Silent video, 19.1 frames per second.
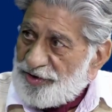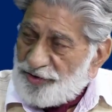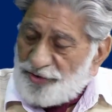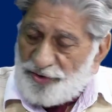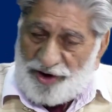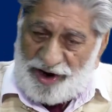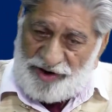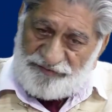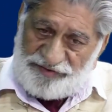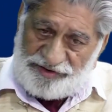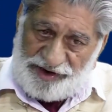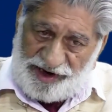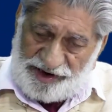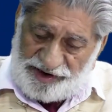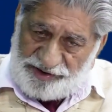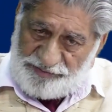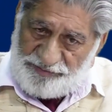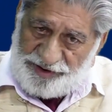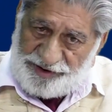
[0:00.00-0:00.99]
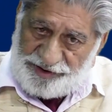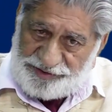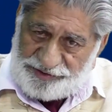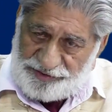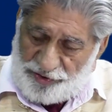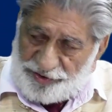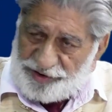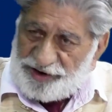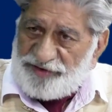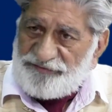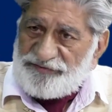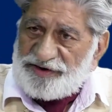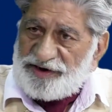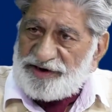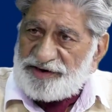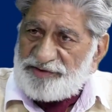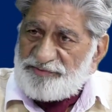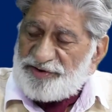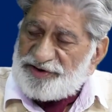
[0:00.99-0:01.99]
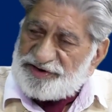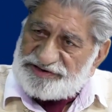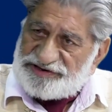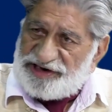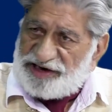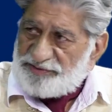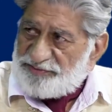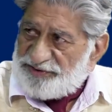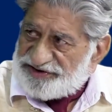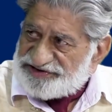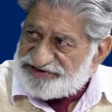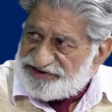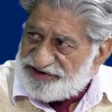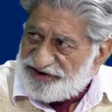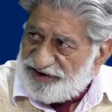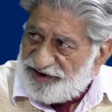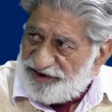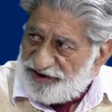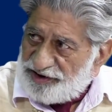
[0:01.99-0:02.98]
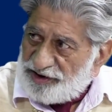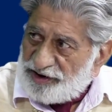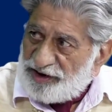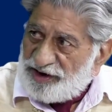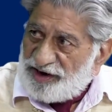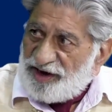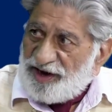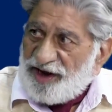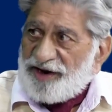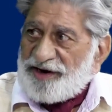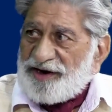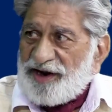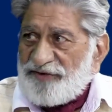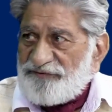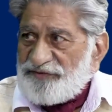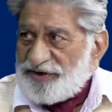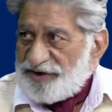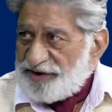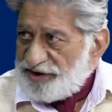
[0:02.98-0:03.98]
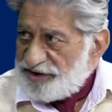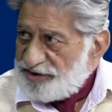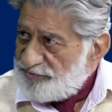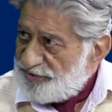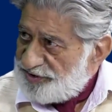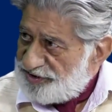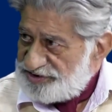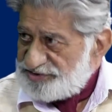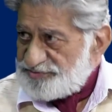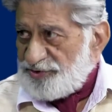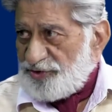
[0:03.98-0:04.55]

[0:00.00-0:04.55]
You know, having agreement, not having agreement is like Brexit again, and having an agreement is